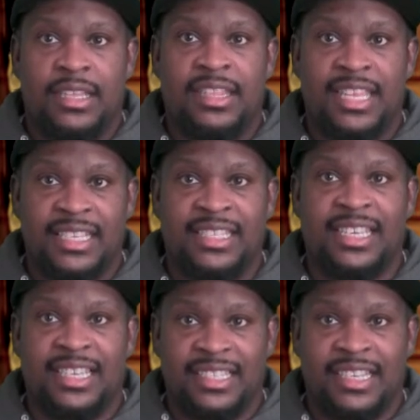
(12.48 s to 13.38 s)
this
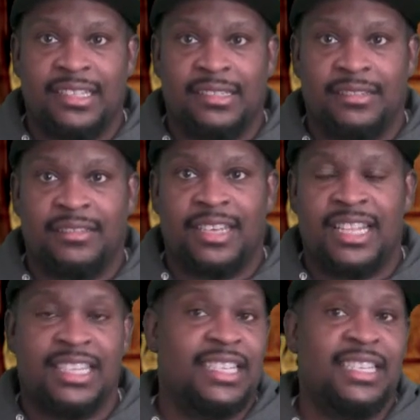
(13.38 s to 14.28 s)
season,
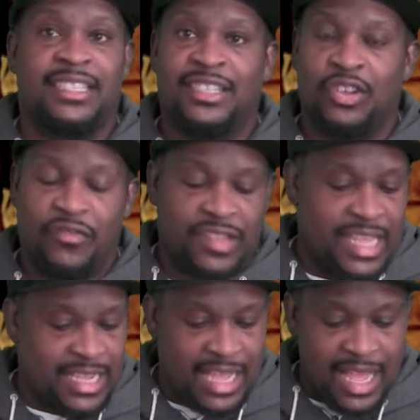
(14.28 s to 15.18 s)
and the season is over,
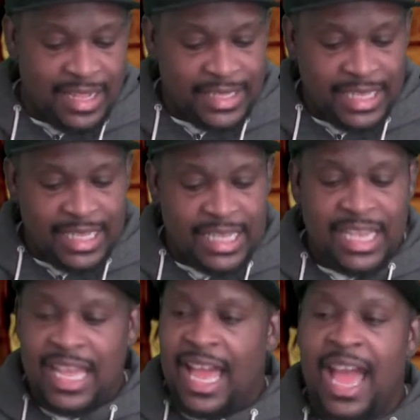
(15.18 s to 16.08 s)
thank God.
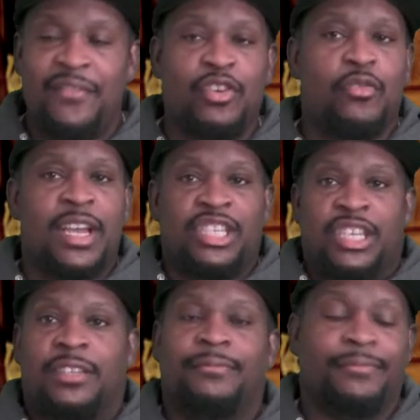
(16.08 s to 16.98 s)
I have a
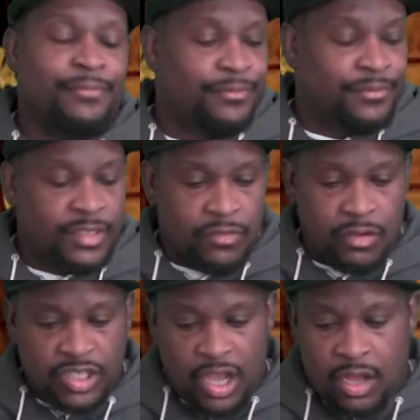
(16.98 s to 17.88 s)
question.
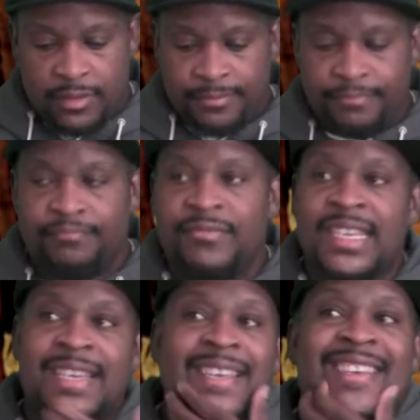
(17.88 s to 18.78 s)
Real talk.
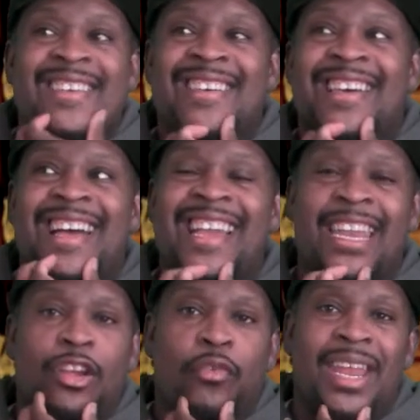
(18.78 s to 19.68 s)
I
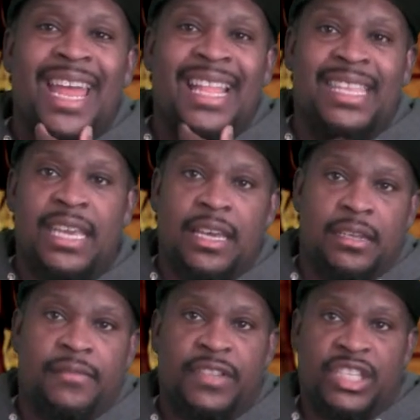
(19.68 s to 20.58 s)
got a great
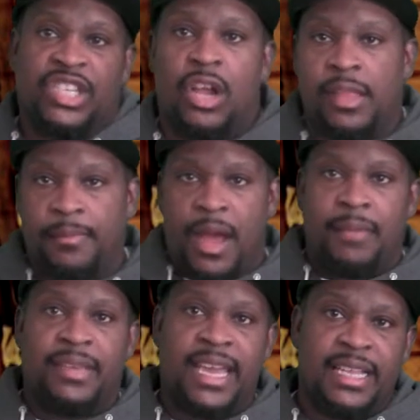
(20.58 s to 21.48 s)
idea for the Charlotte
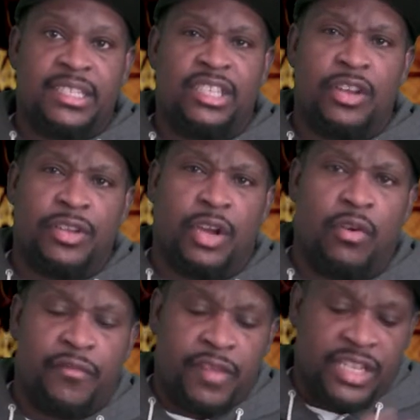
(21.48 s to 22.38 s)
BobCats to turn their
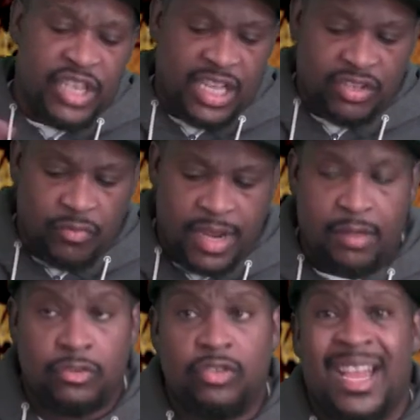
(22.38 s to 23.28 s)
whole franchise around.
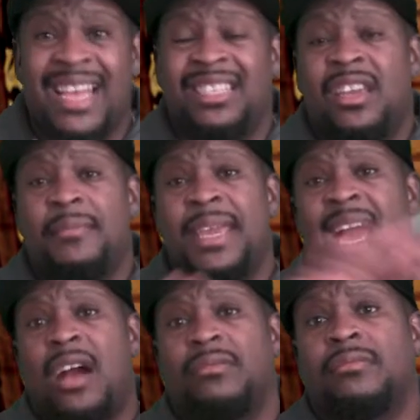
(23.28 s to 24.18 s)
I want you guys to hear me
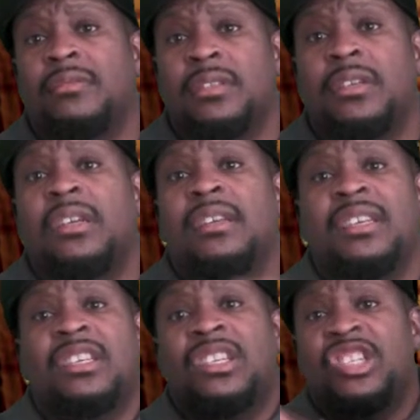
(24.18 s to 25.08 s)
out.
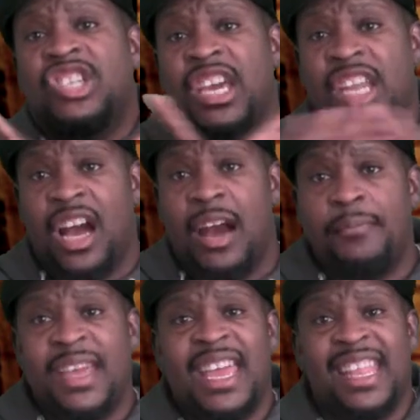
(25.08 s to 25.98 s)
Shut
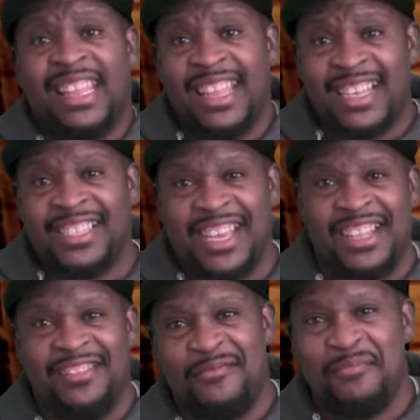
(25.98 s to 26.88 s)
up and
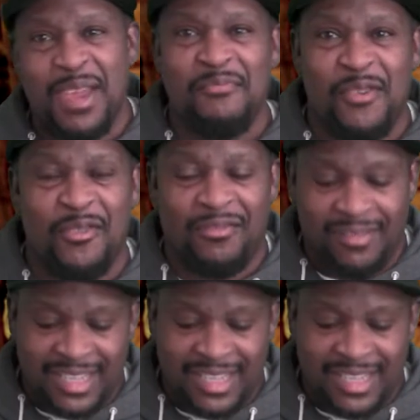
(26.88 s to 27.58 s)
listen, people.